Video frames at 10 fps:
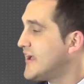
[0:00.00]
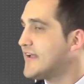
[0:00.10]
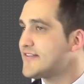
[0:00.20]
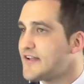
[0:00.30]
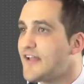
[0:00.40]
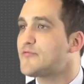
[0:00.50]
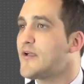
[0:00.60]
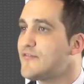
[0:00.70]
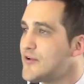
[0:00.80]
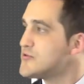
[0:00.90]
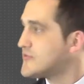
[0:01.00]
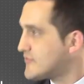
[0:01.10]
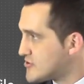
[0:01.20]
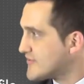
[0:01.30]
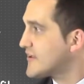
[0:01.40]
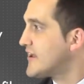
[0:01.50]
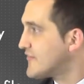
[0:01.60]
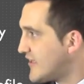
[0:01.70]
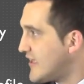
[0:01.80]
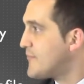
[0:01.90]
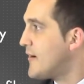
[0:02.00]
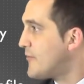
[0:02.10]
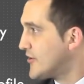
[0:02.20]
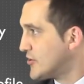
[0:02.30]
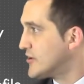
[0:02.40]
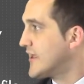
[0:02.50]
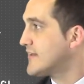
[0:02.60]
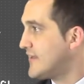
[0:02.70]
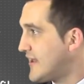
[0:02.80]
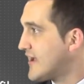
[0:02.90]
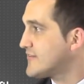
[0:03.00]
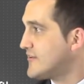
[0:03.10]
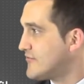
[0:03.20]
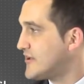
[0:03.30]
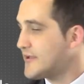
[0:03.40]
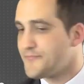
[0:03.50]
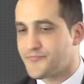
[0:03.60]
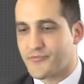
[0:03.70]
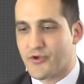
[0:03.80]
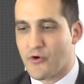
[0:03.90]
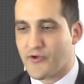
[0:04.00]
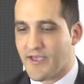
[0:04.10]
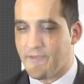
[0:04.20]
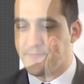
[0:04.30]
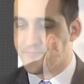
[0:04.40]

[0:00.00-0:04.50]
It's a nice way for you to just kind of keep up on your LinkedIn activity, okay?